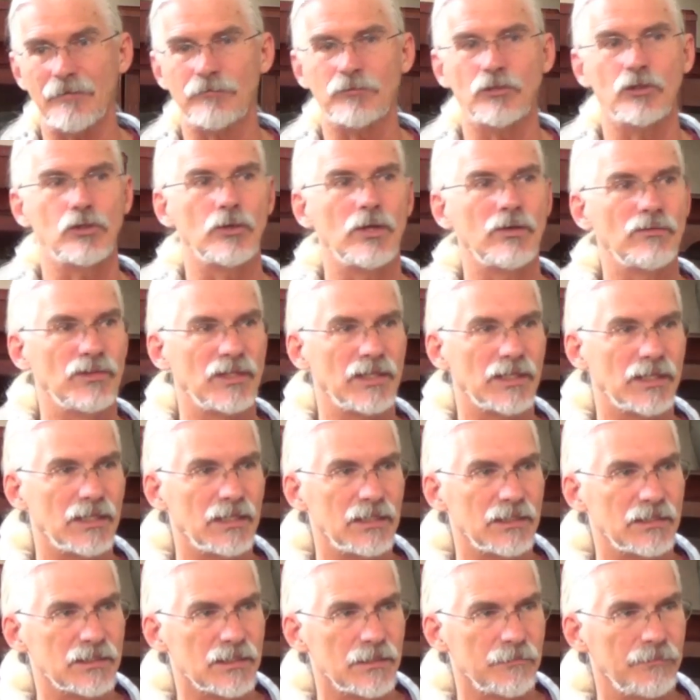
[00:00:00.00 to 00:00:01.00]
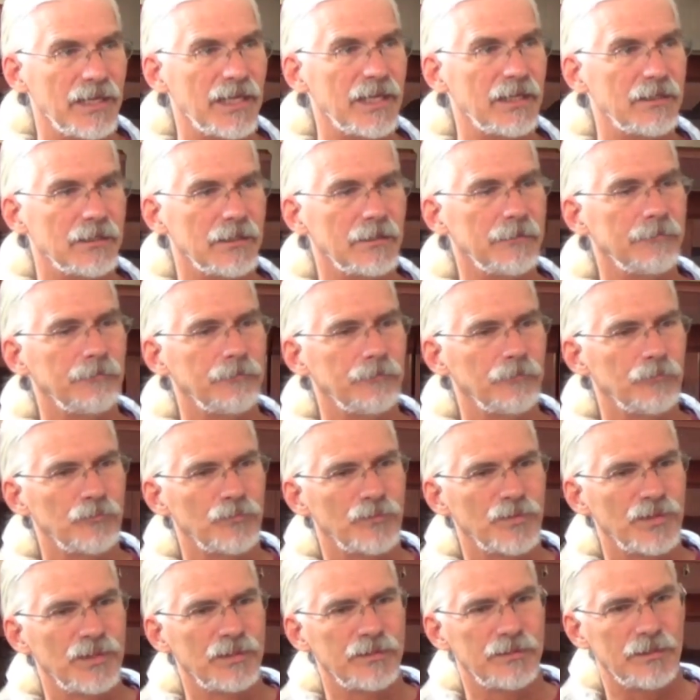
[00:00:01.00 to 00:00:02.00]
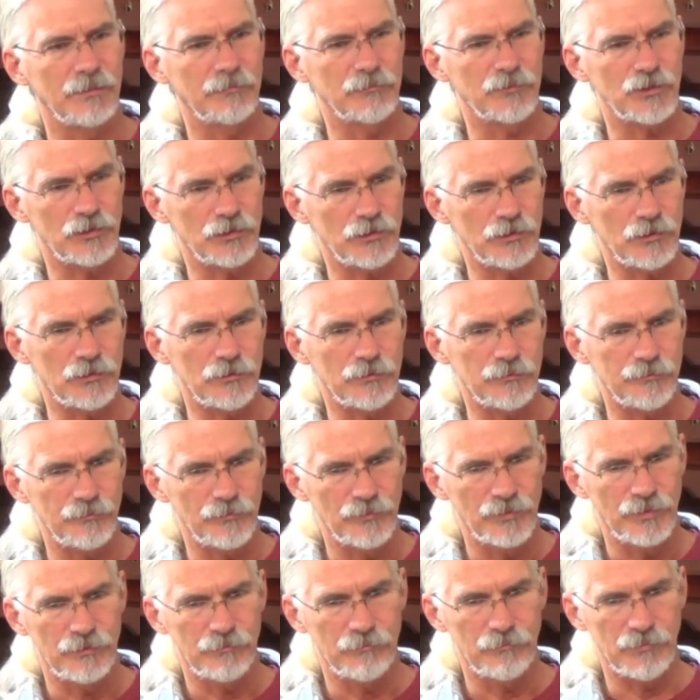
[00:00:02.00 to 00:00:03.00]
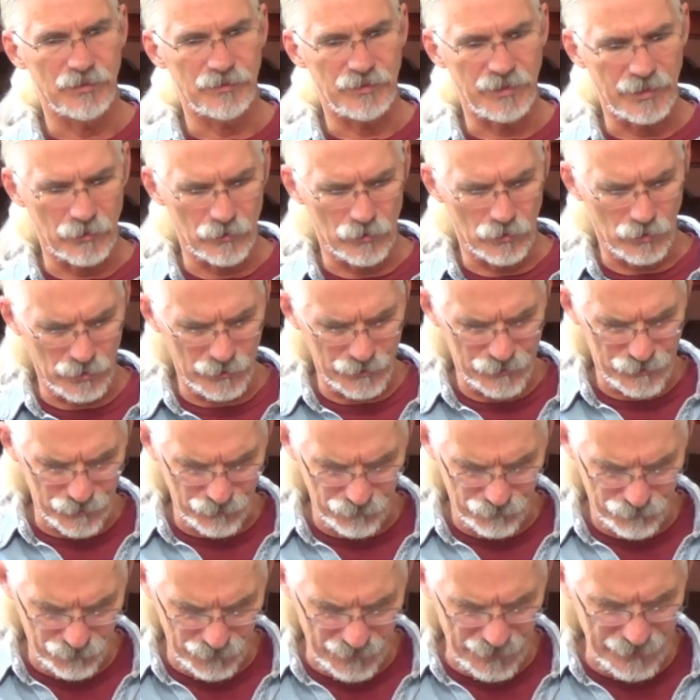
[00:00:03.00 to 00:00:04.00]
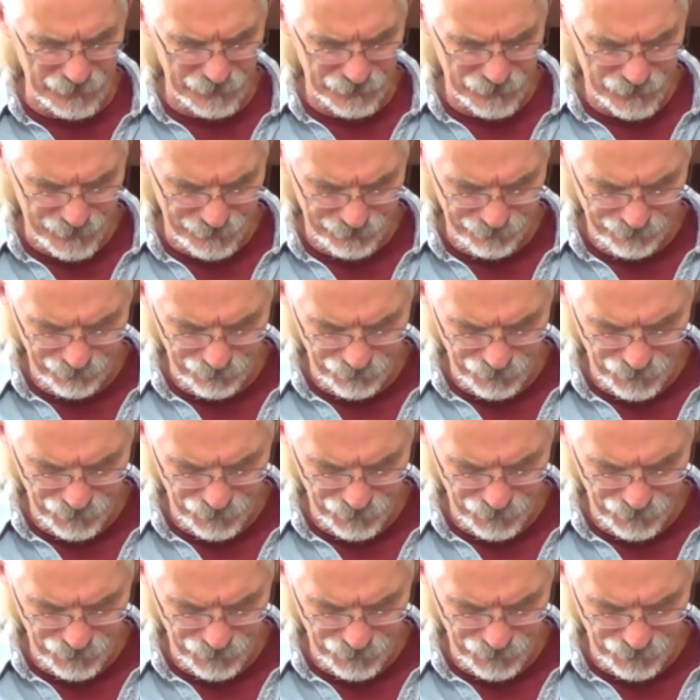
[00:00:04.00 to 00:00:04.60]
have to do everything he's commanded them to do, but they are also friends.